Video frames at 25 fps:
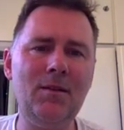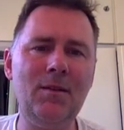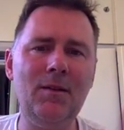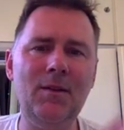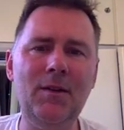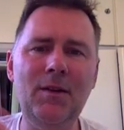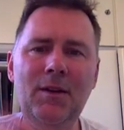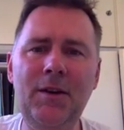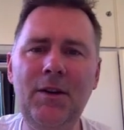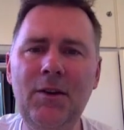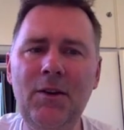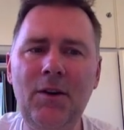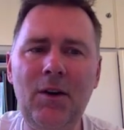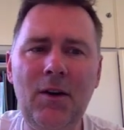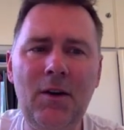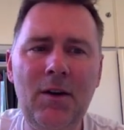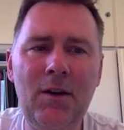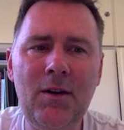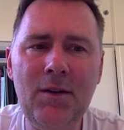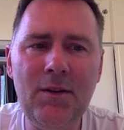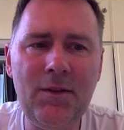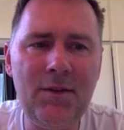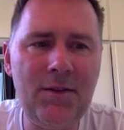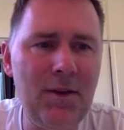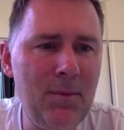Here
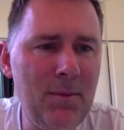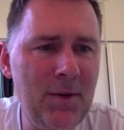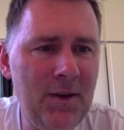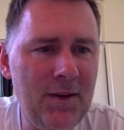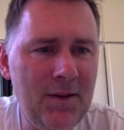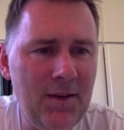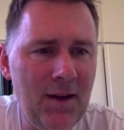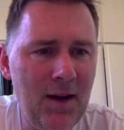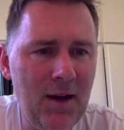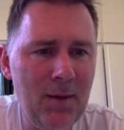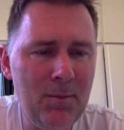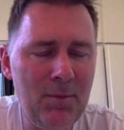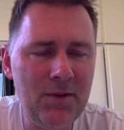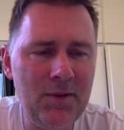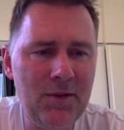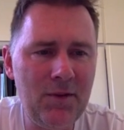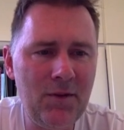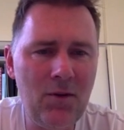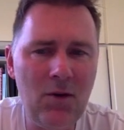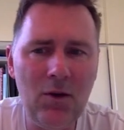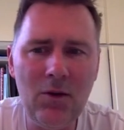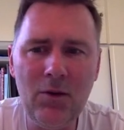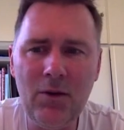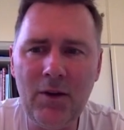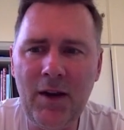are some examples of
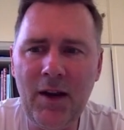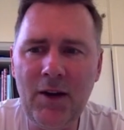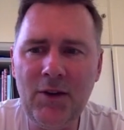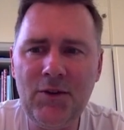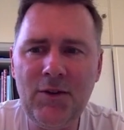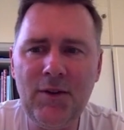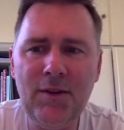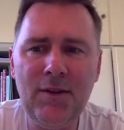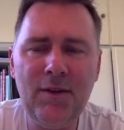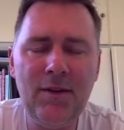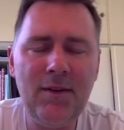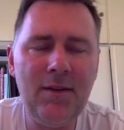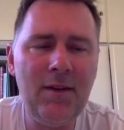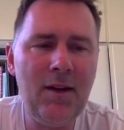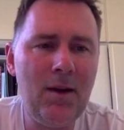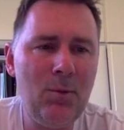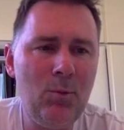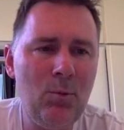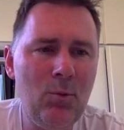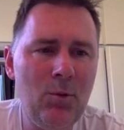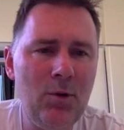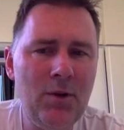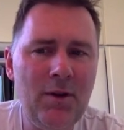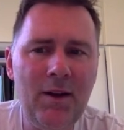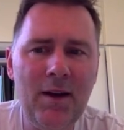collocations that
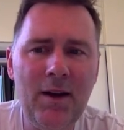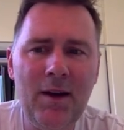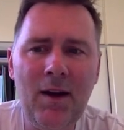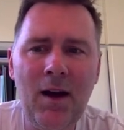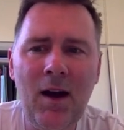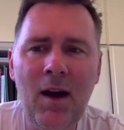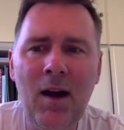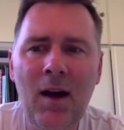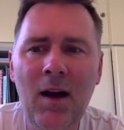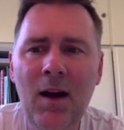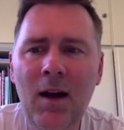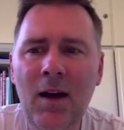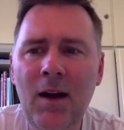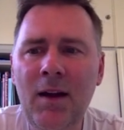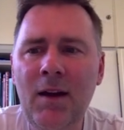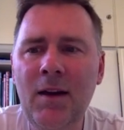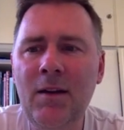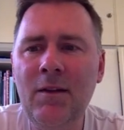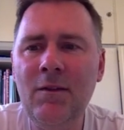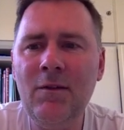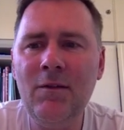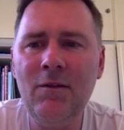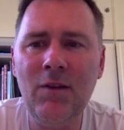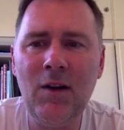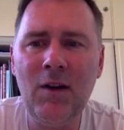would get
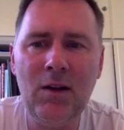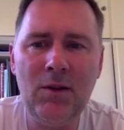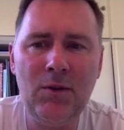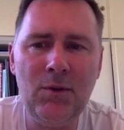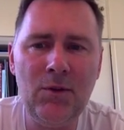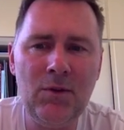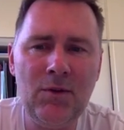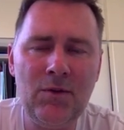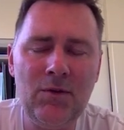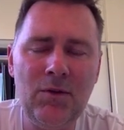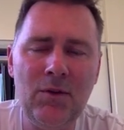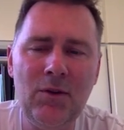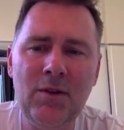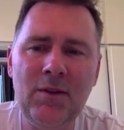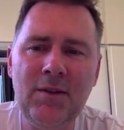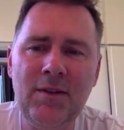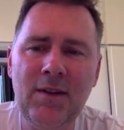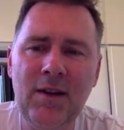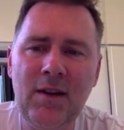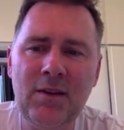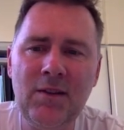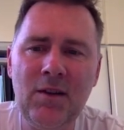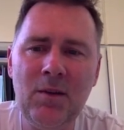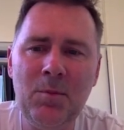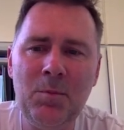high values for
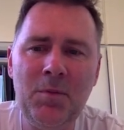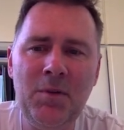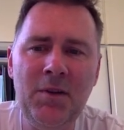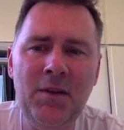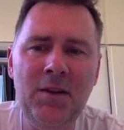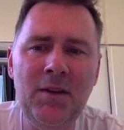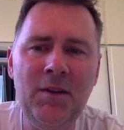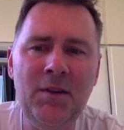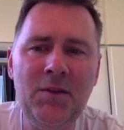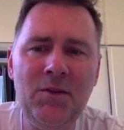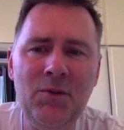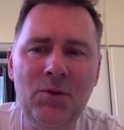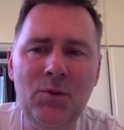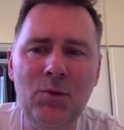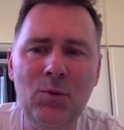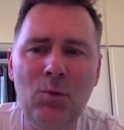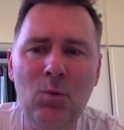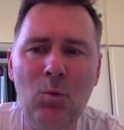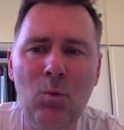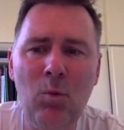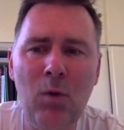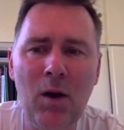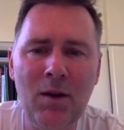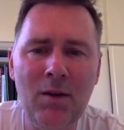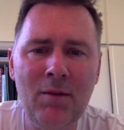delta
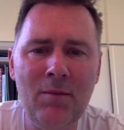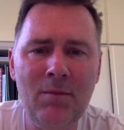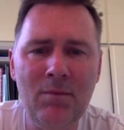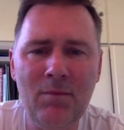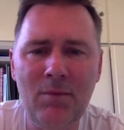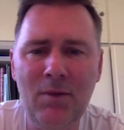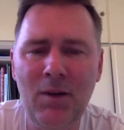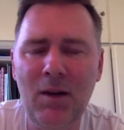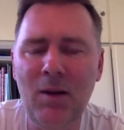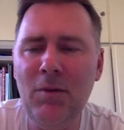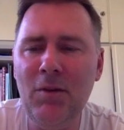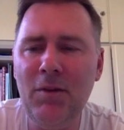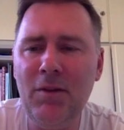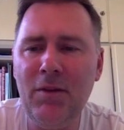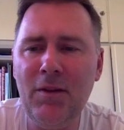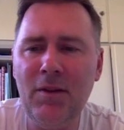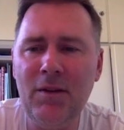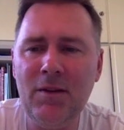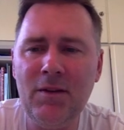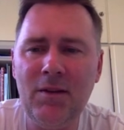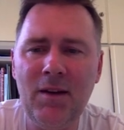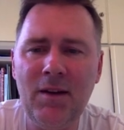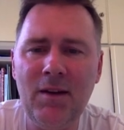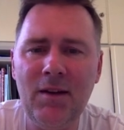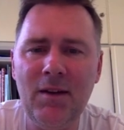P21, namely
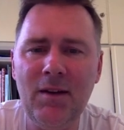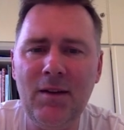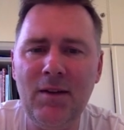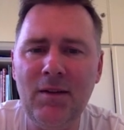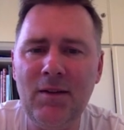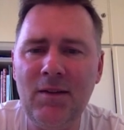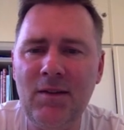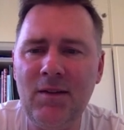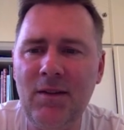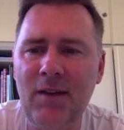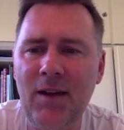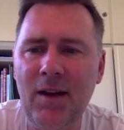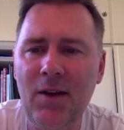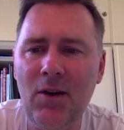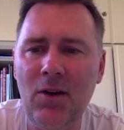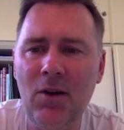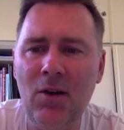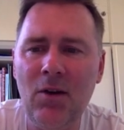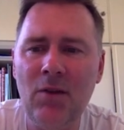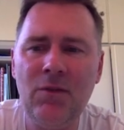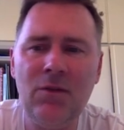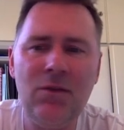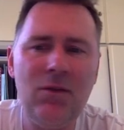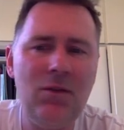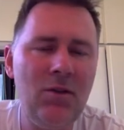things like instead
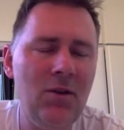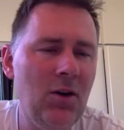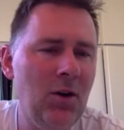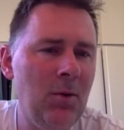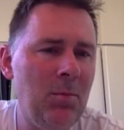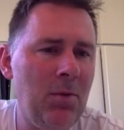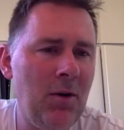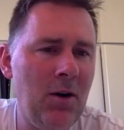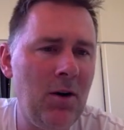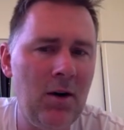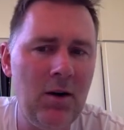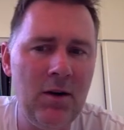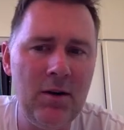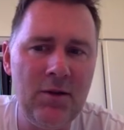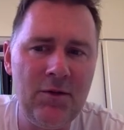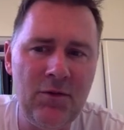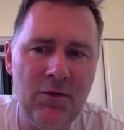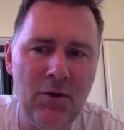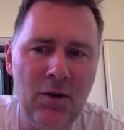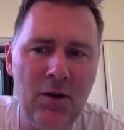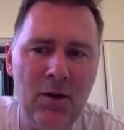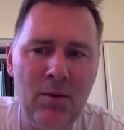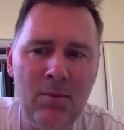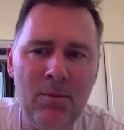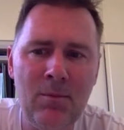of, apart
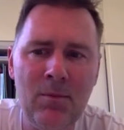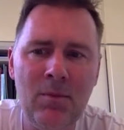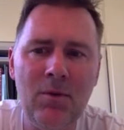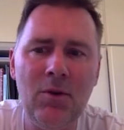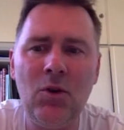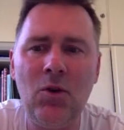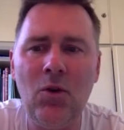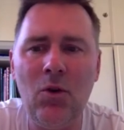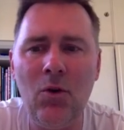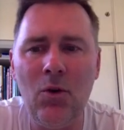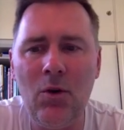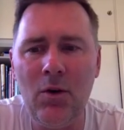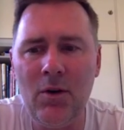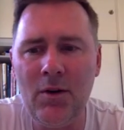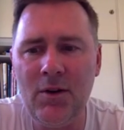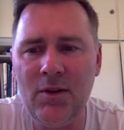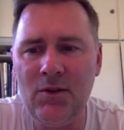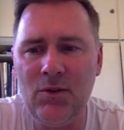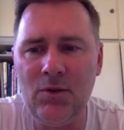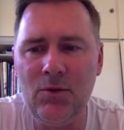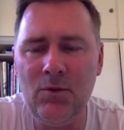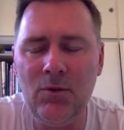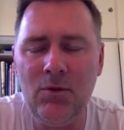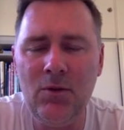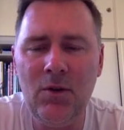from, according
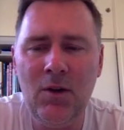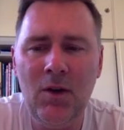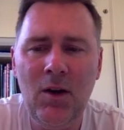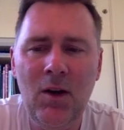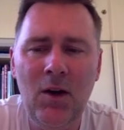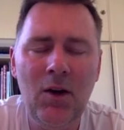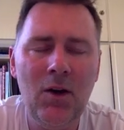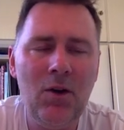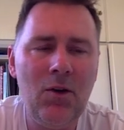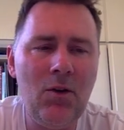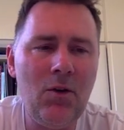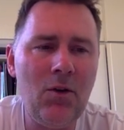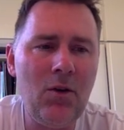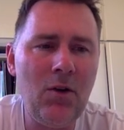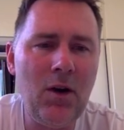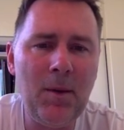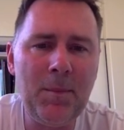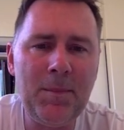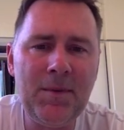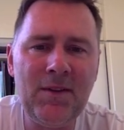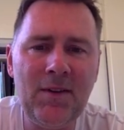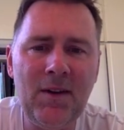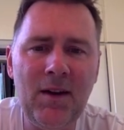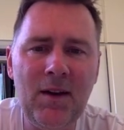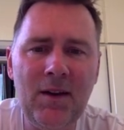to, or
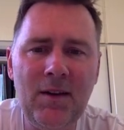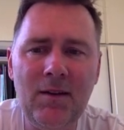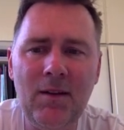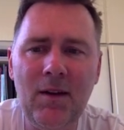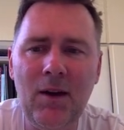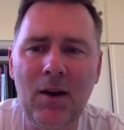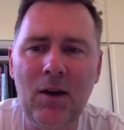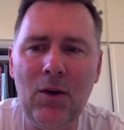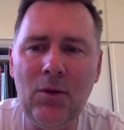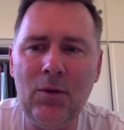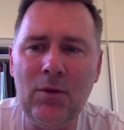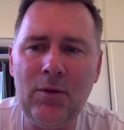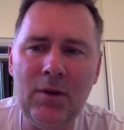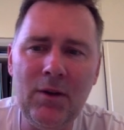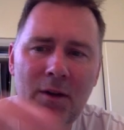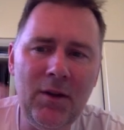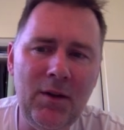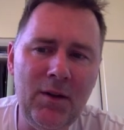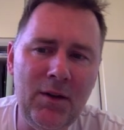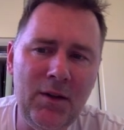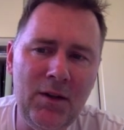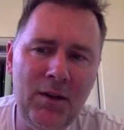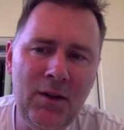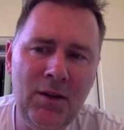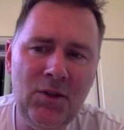upside down.
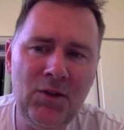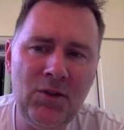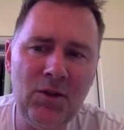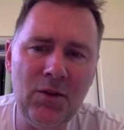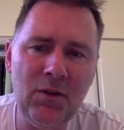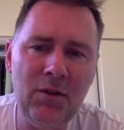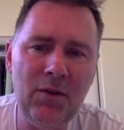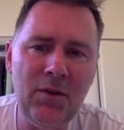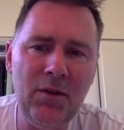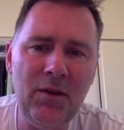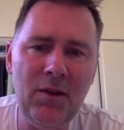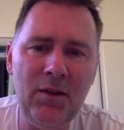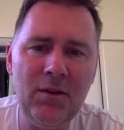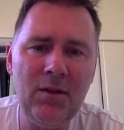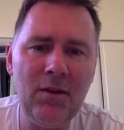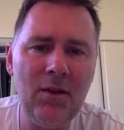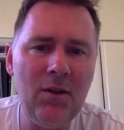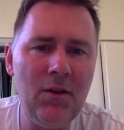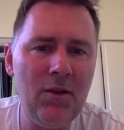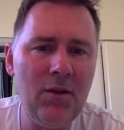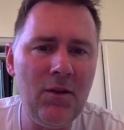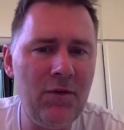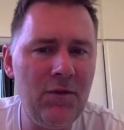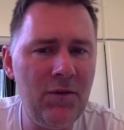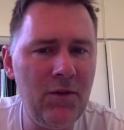In each of these,
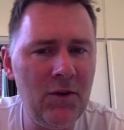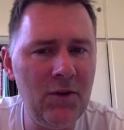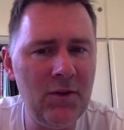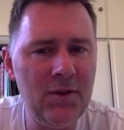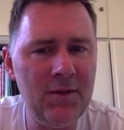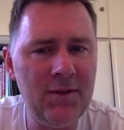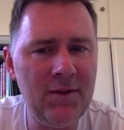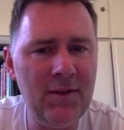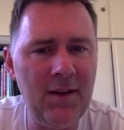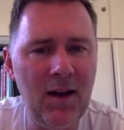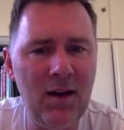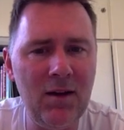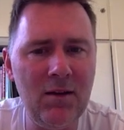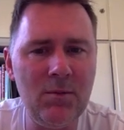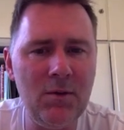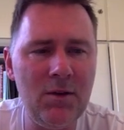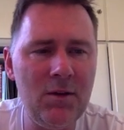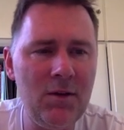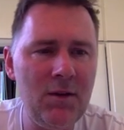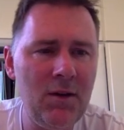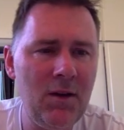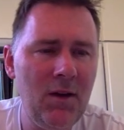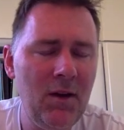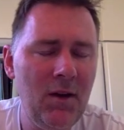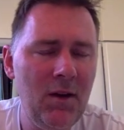the first
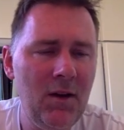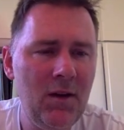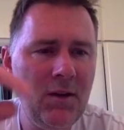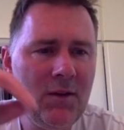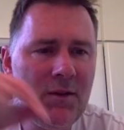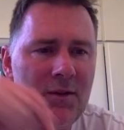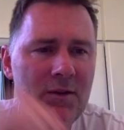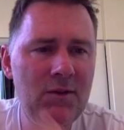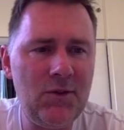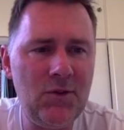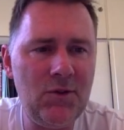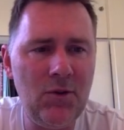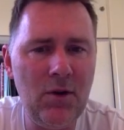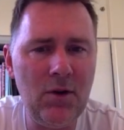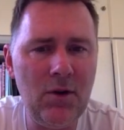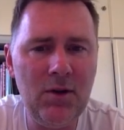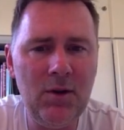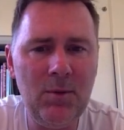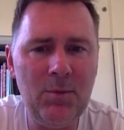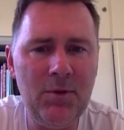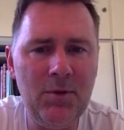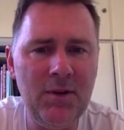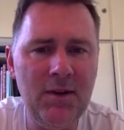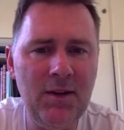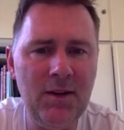element
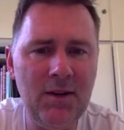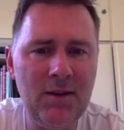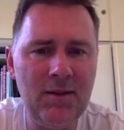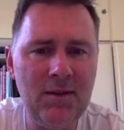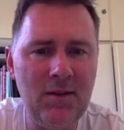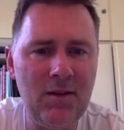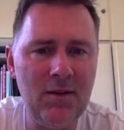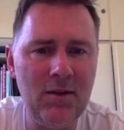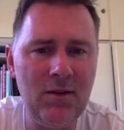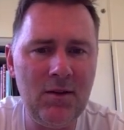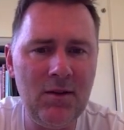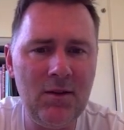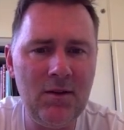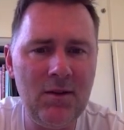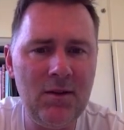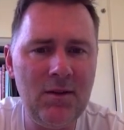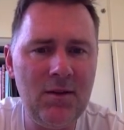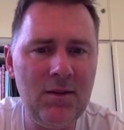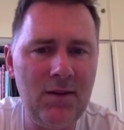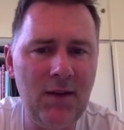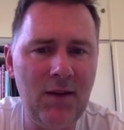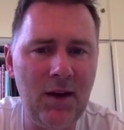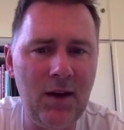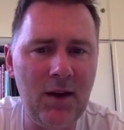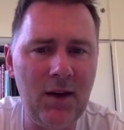strongly predicts the
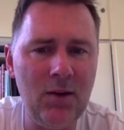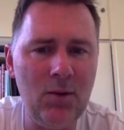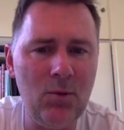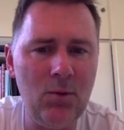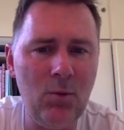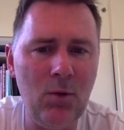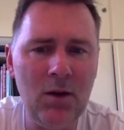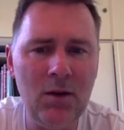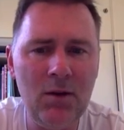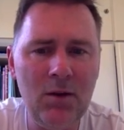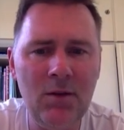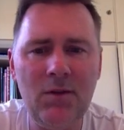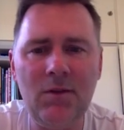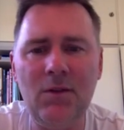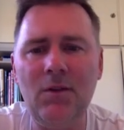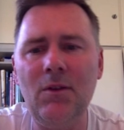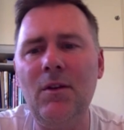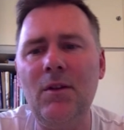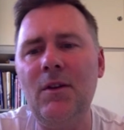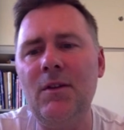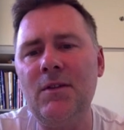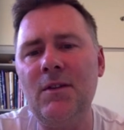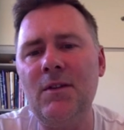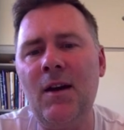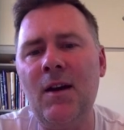second one. So
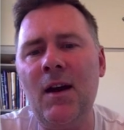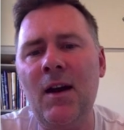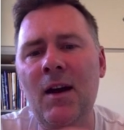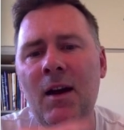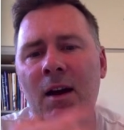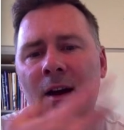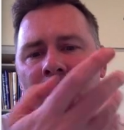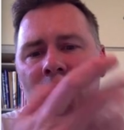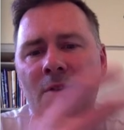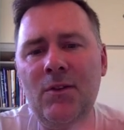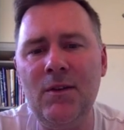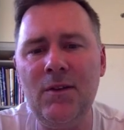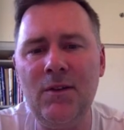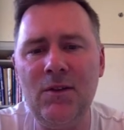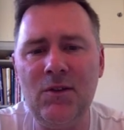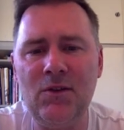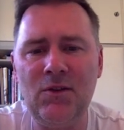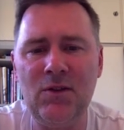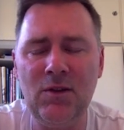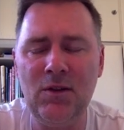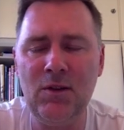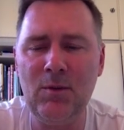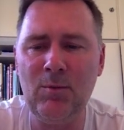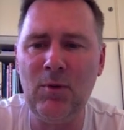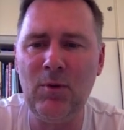there's a high
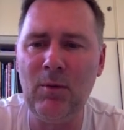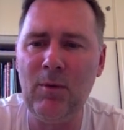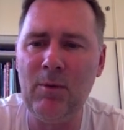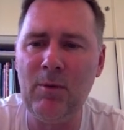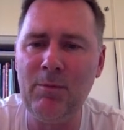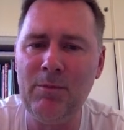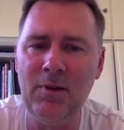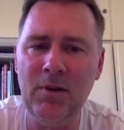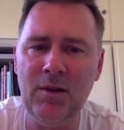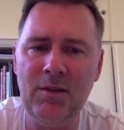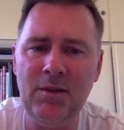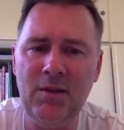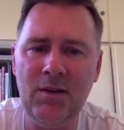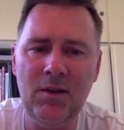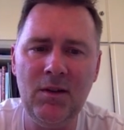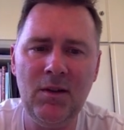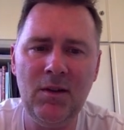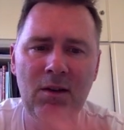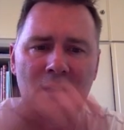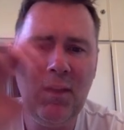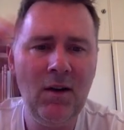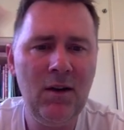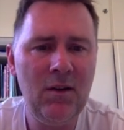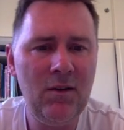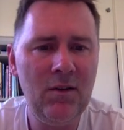transitional probability
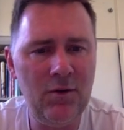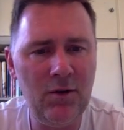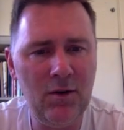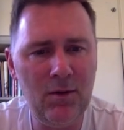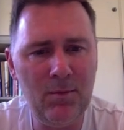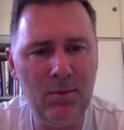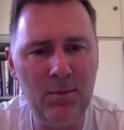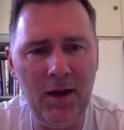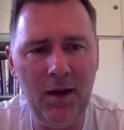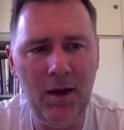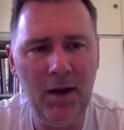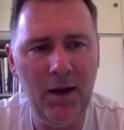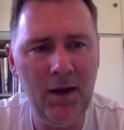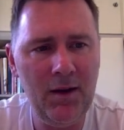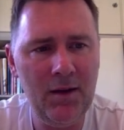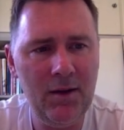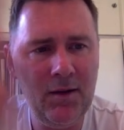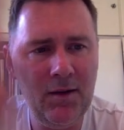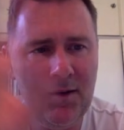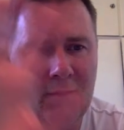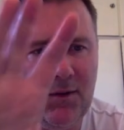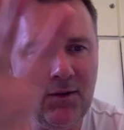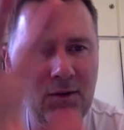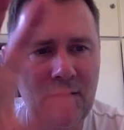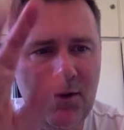from A
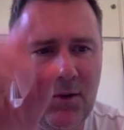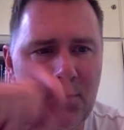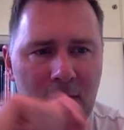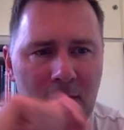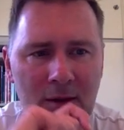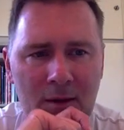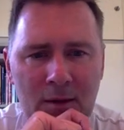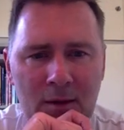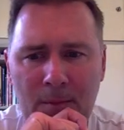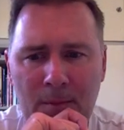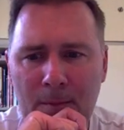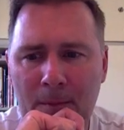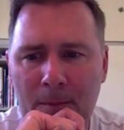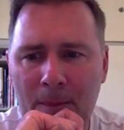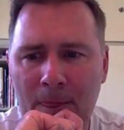to B.